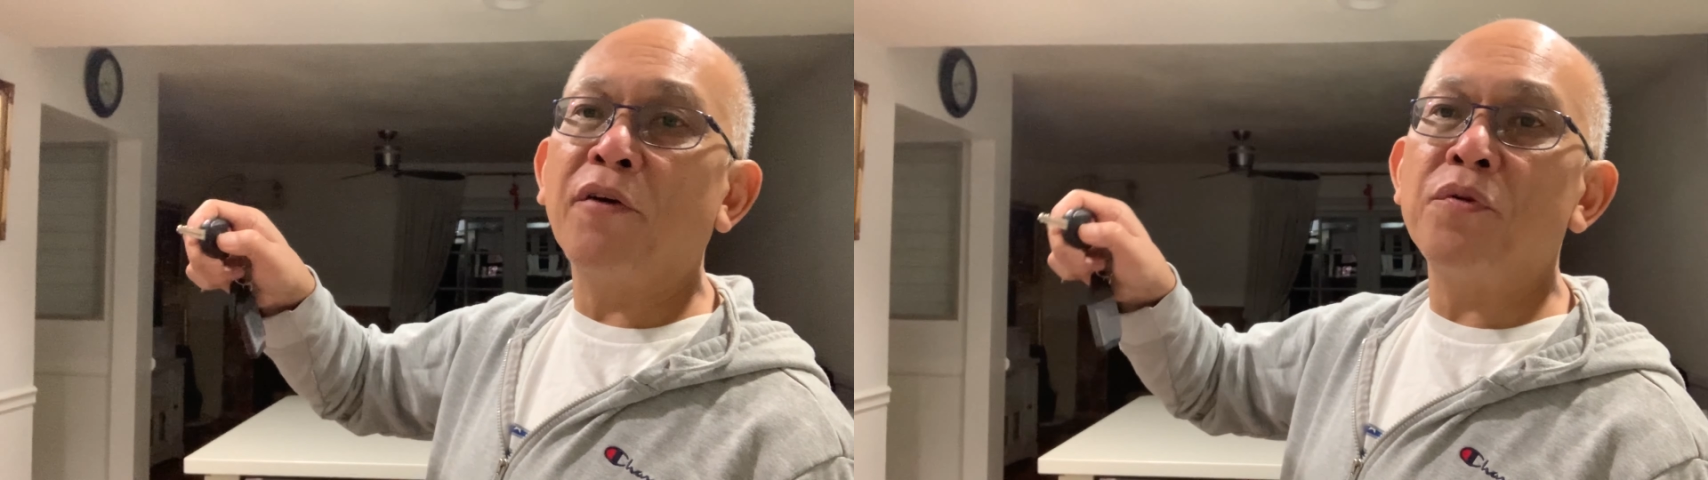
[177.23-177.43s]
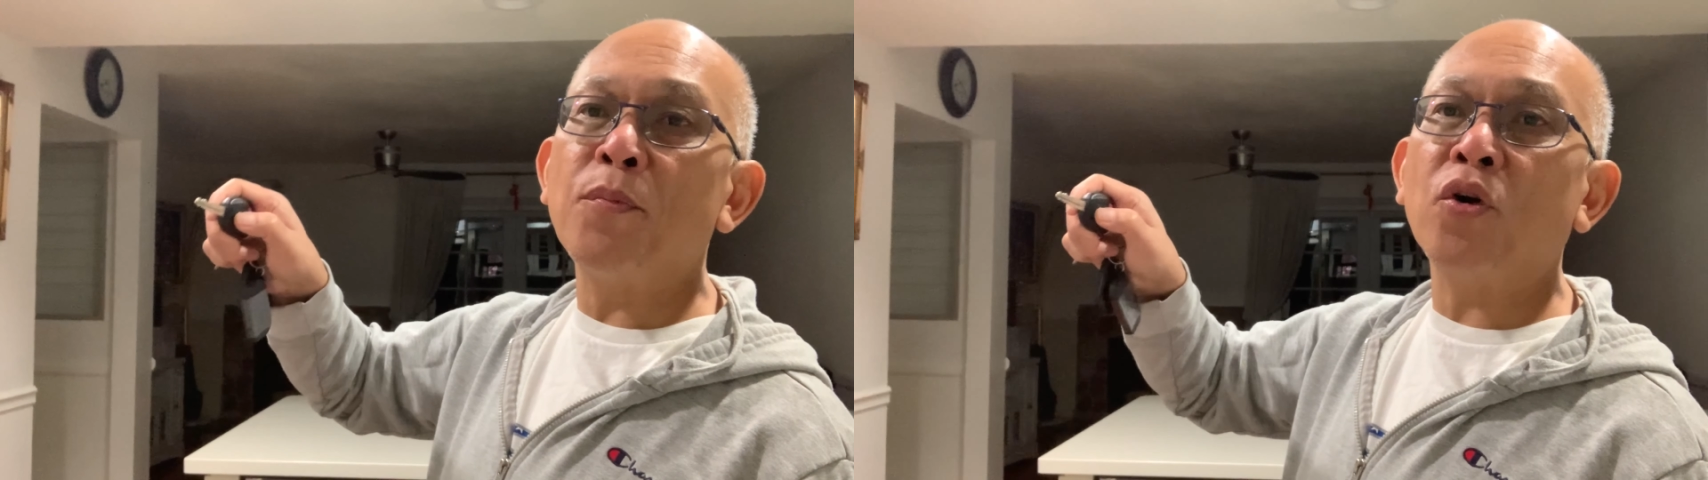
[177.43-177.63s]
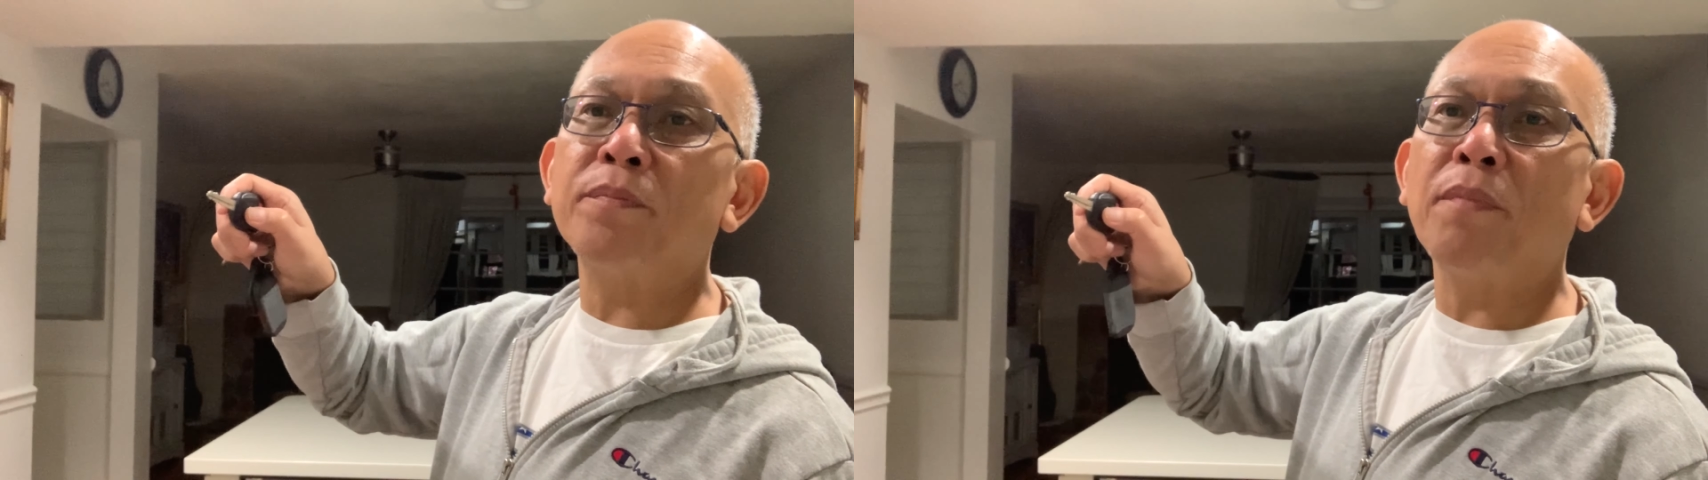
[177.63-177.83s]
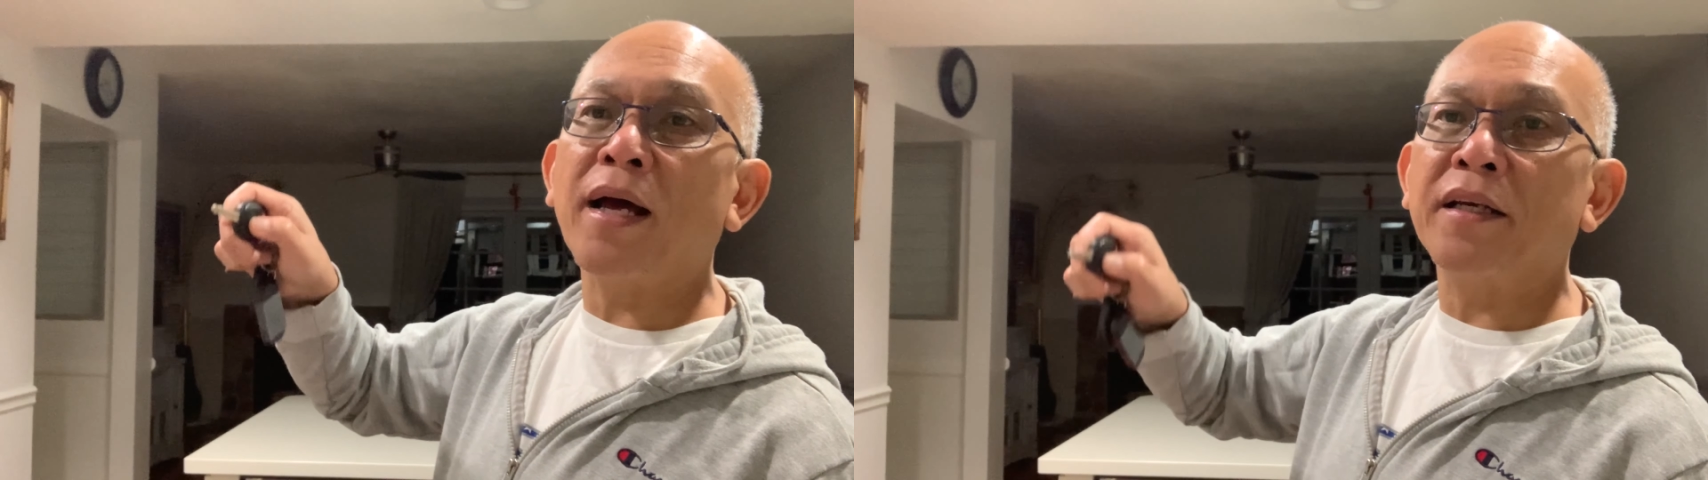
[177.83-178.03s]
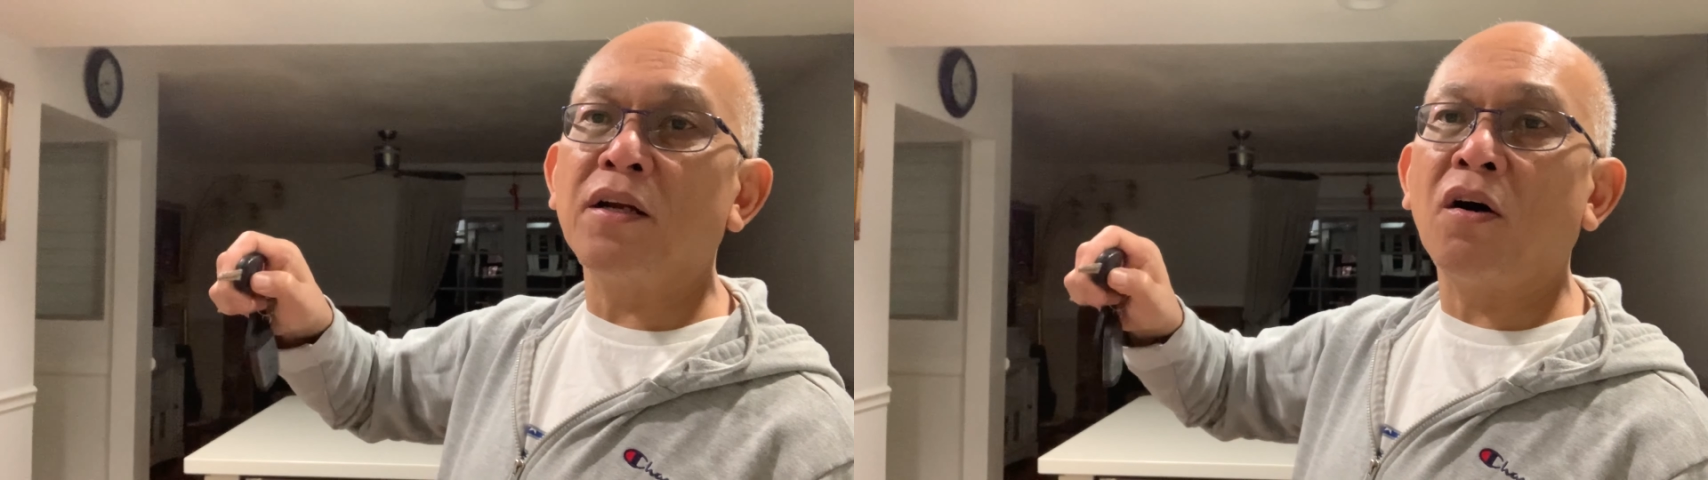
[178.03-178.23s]
remote
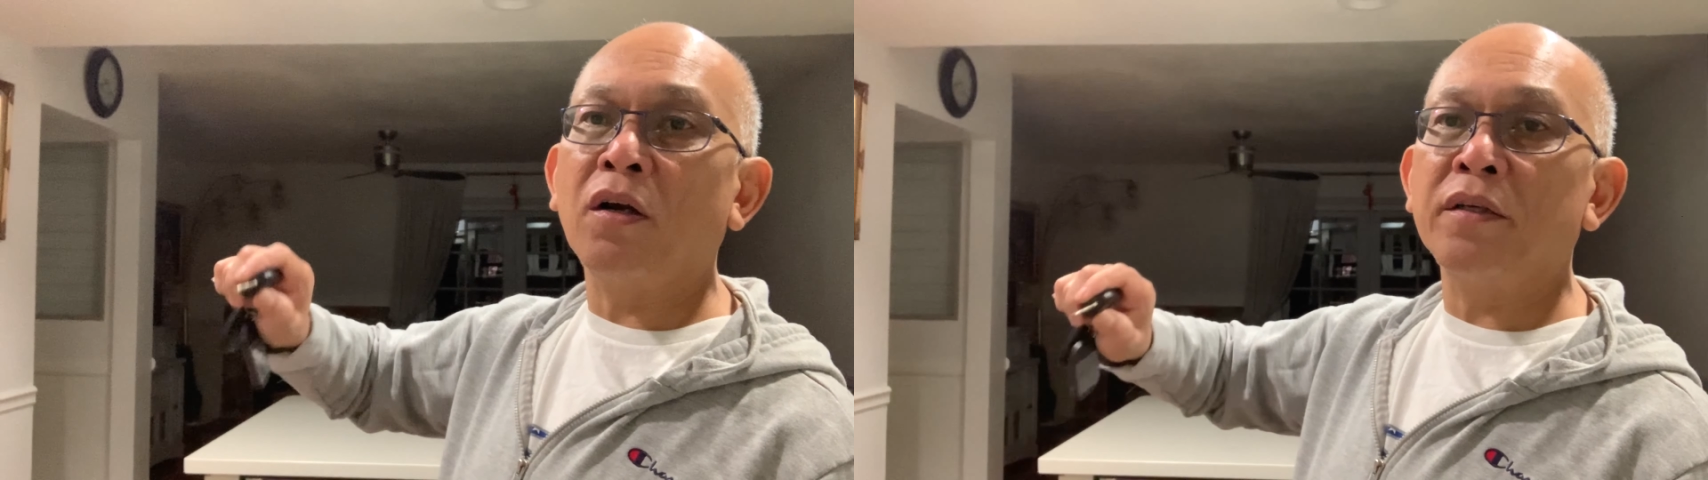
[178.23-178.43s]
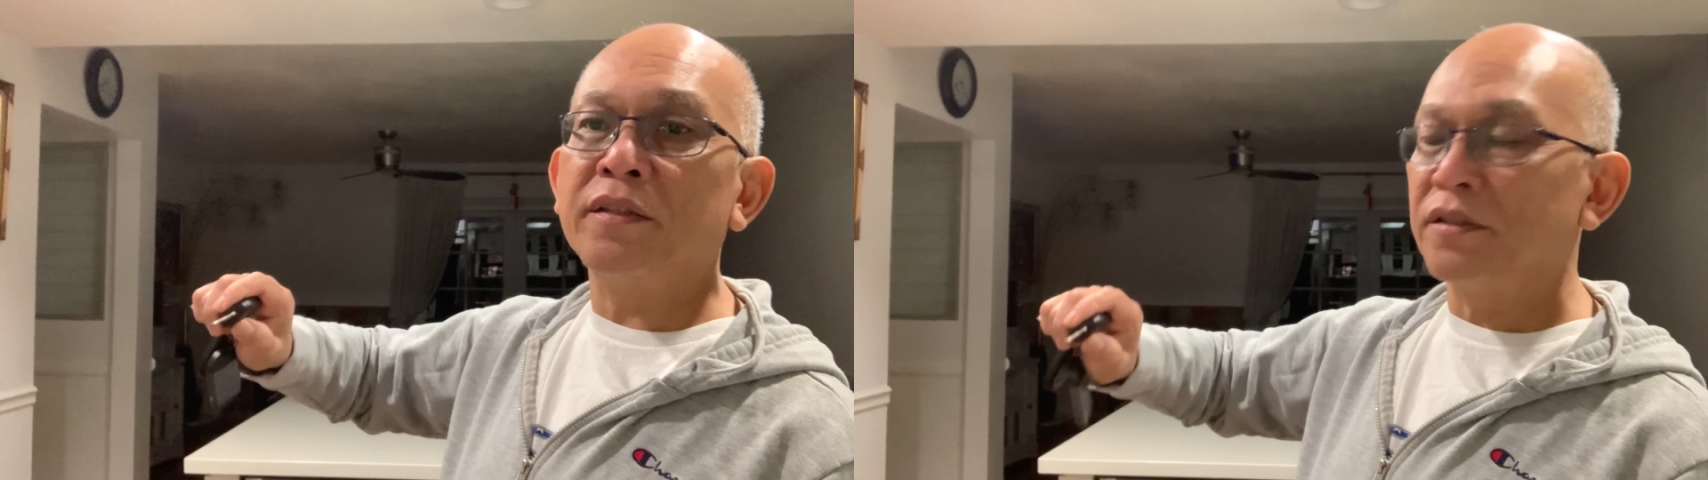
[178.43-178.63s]
button on,